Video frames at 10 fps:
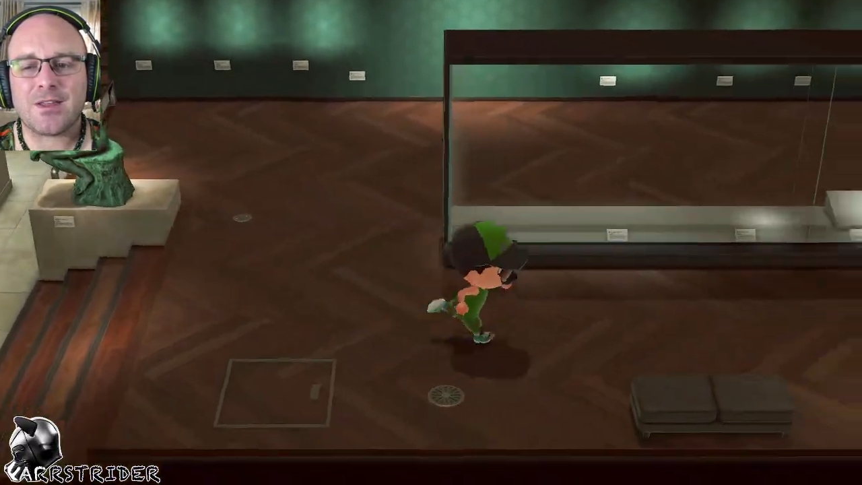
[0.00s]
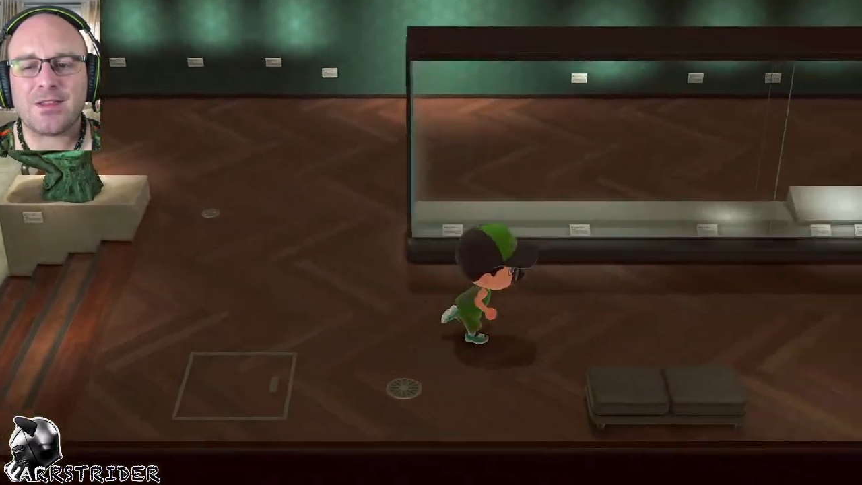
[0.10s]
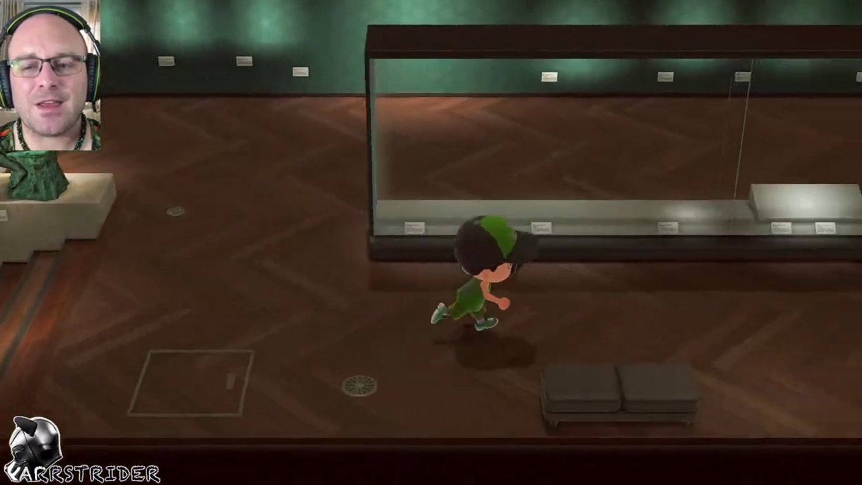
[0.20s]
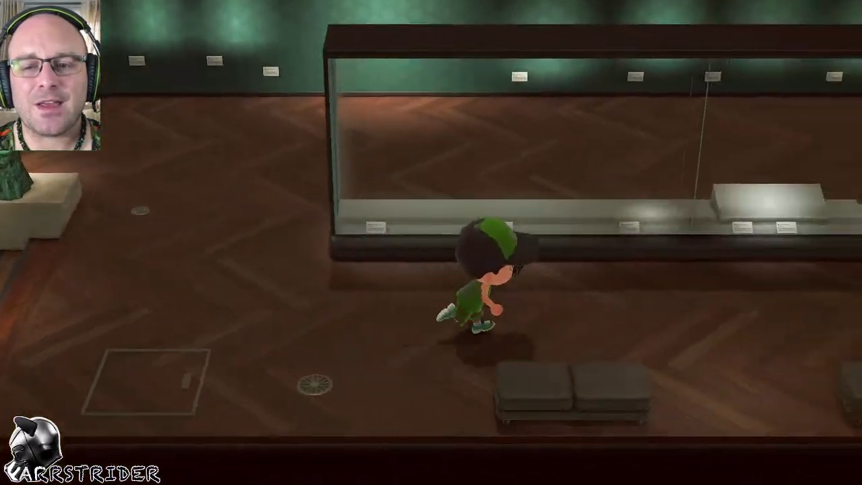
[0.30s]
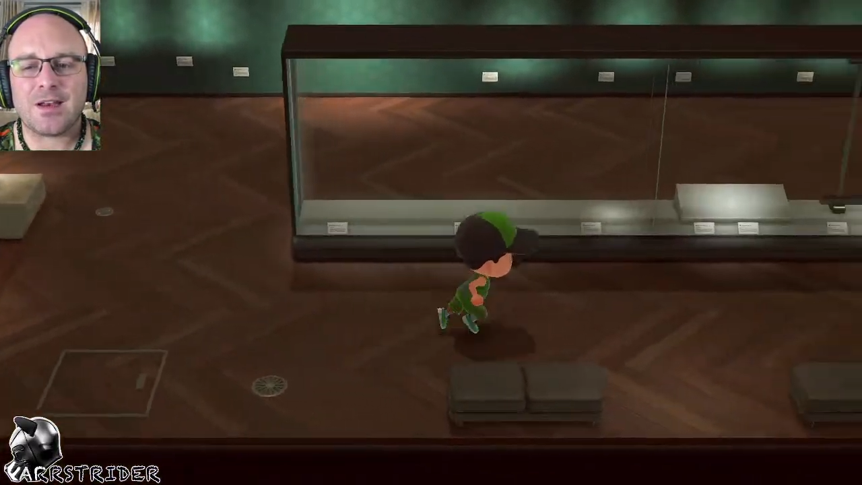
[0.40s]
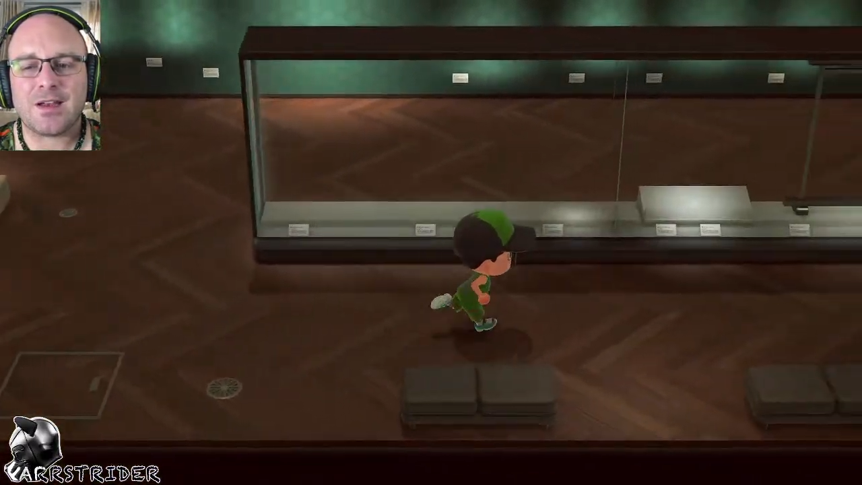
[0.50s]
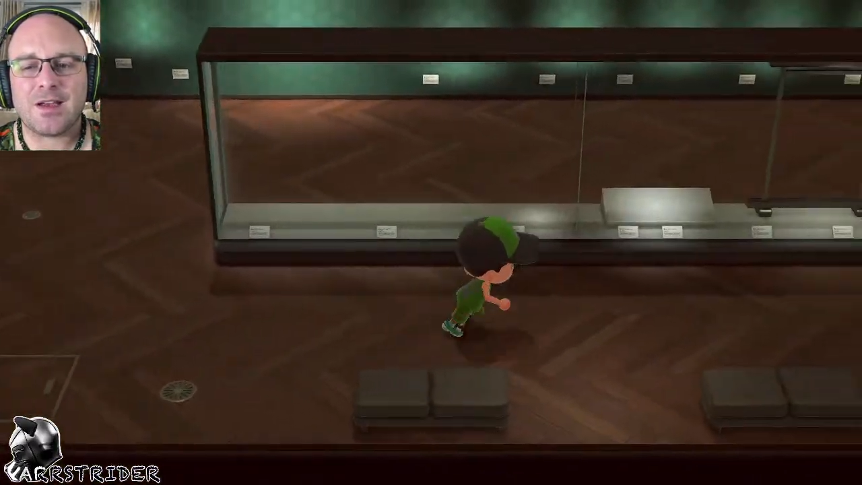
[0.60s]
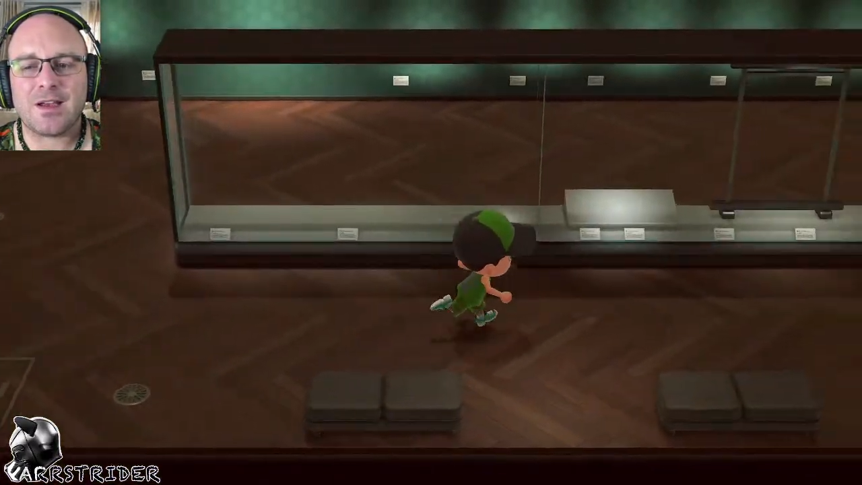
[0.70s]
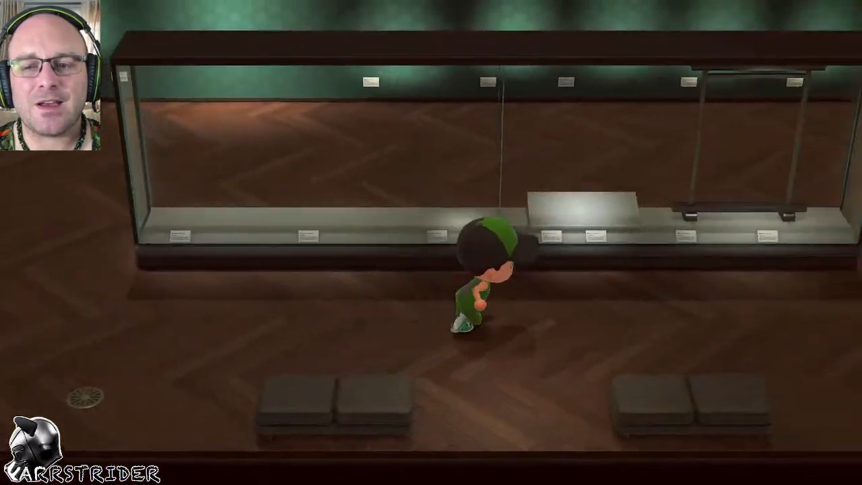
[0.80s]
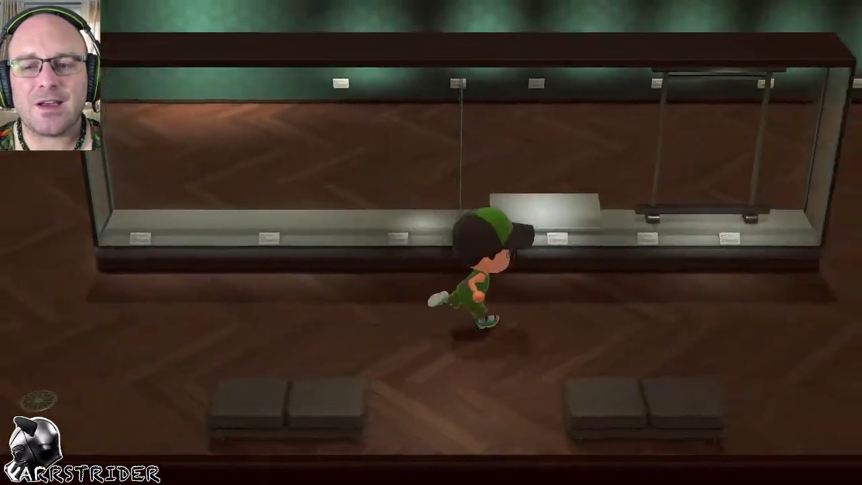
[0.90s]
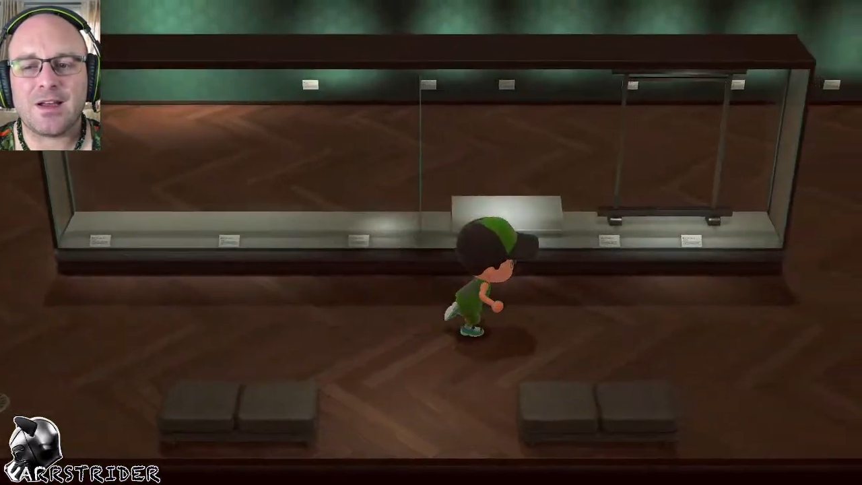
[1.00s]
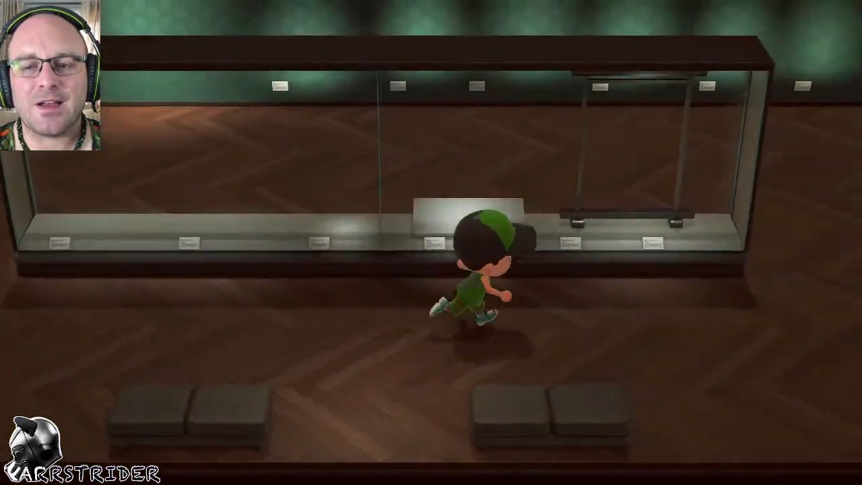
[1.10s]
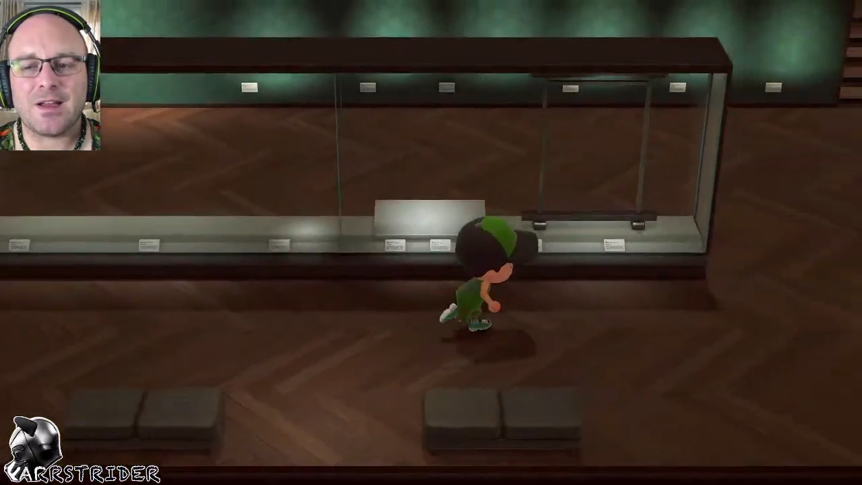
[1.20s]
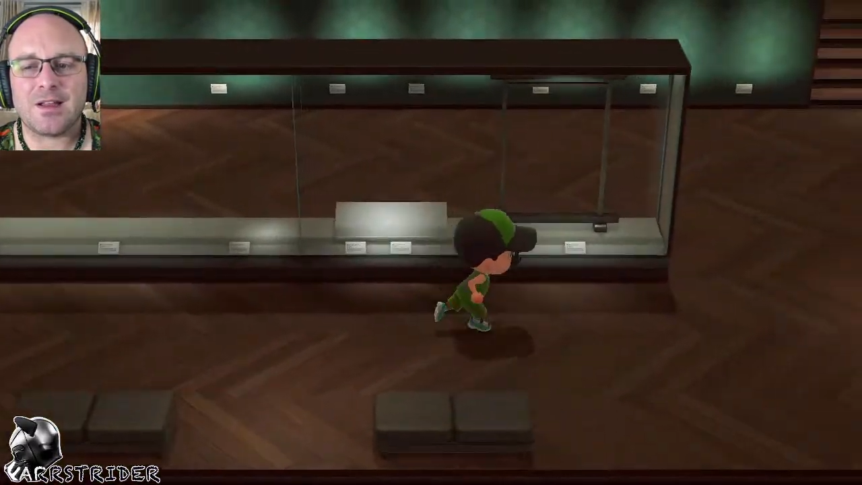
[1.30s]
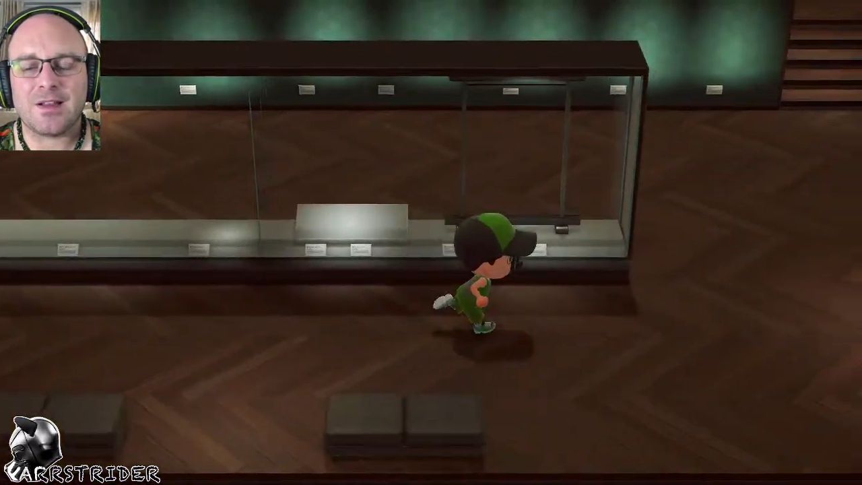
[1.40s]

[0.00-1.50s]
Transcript: and then, uh,